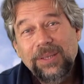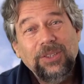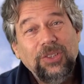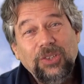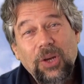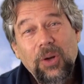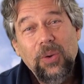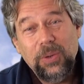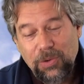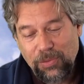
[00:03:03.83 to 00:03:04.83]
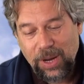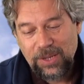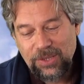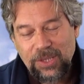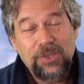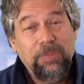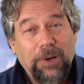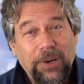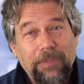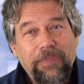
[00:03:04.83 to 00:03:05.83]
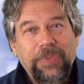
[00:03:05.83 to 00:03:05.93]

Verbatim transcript: So crazy smart.